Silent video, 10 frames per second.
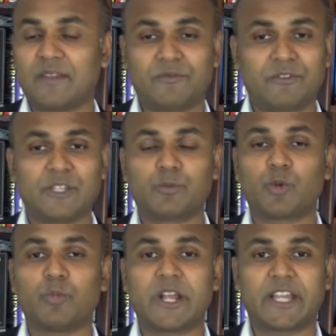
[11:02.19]
Facebook
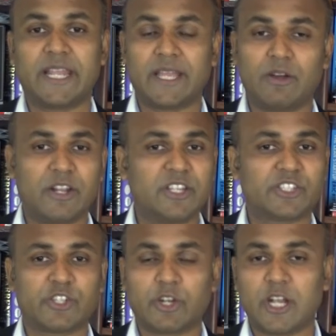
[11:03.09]
marketing or
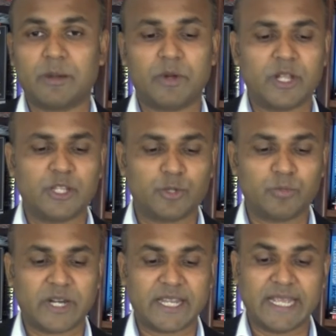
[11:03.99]
Instagram or YouTube
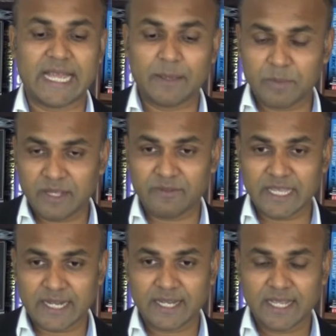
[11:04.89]
marketing, I believe
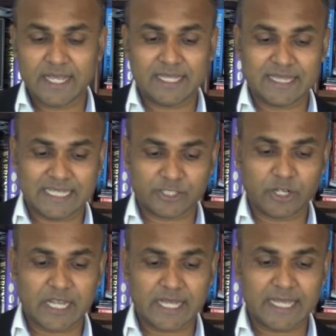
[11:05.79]
that that's
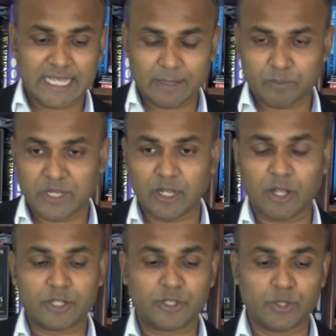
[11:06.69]
gonna help me a
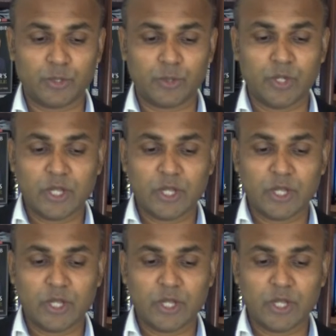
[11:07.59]
lot to